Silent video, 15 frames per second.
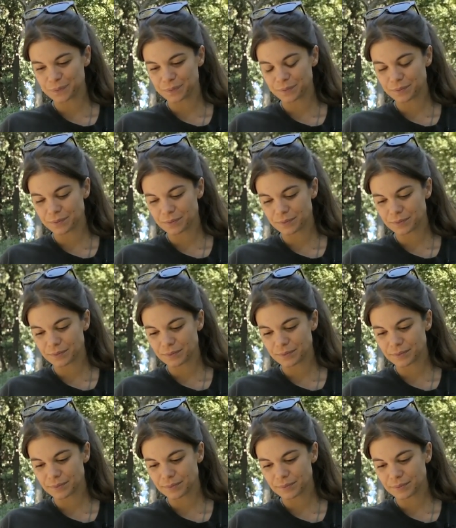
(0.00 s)

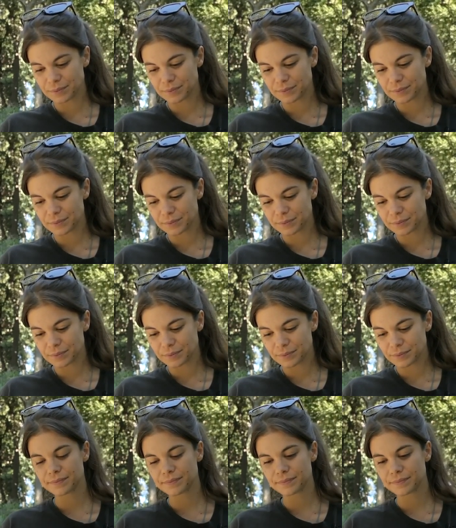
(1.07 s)
(silence)